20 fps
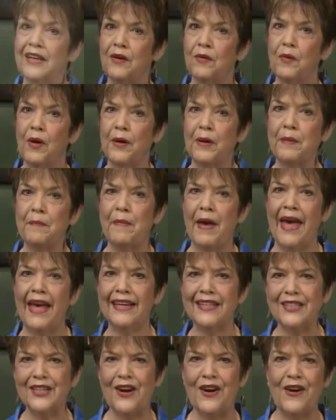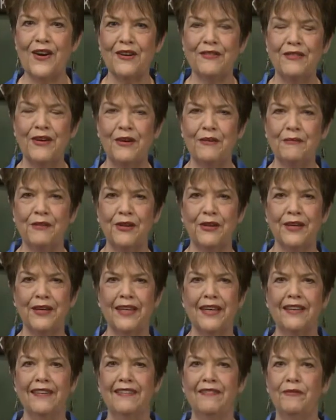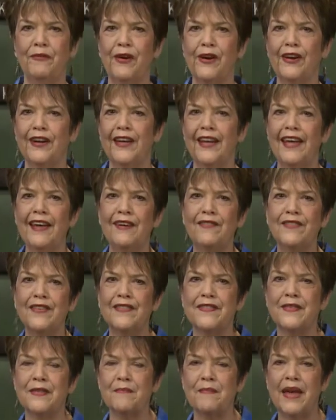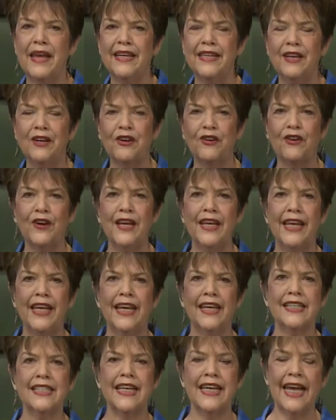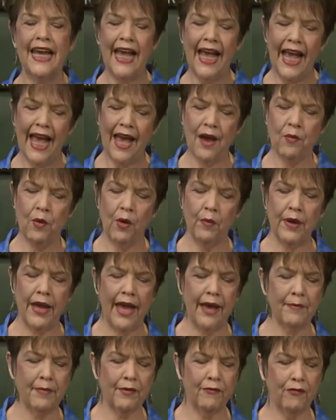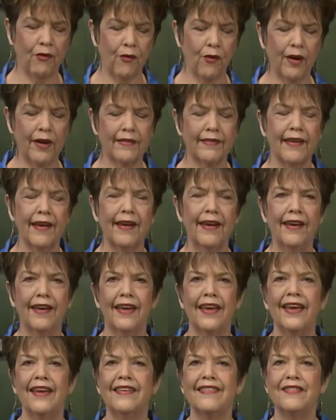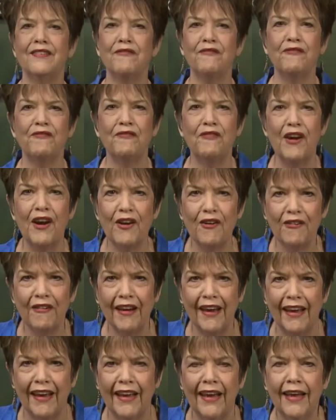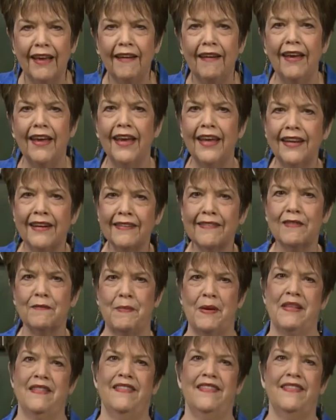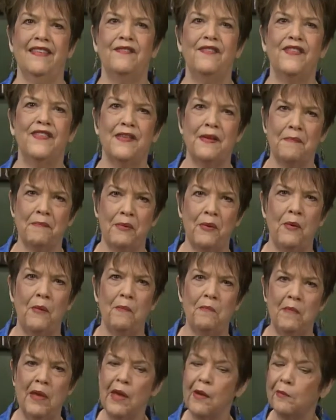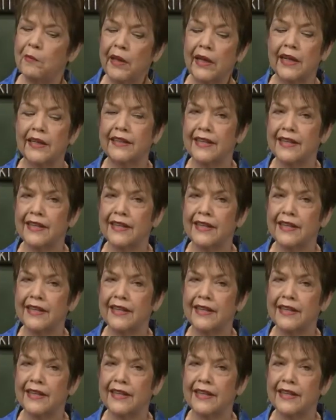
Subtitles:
Welcome back to Heart of Home Cooking, where love is the main ingredient. And what we have before us is a very inexpensive, simple meal, but